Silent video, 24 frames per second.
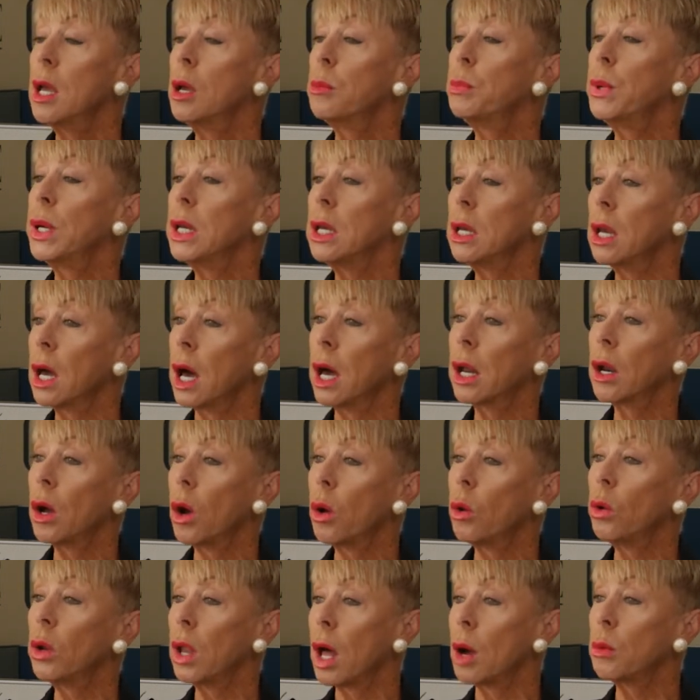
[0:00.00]
but not a
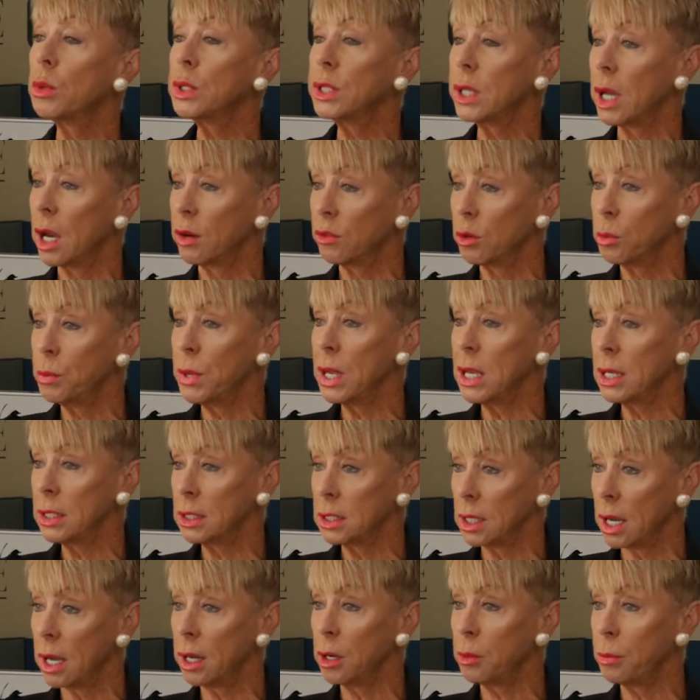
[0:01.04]
whole lot was ever being
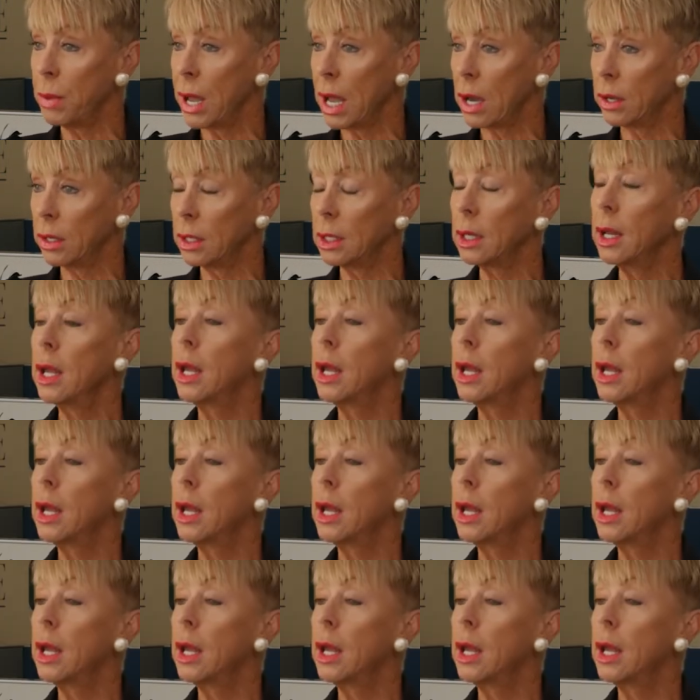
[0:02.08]
done about it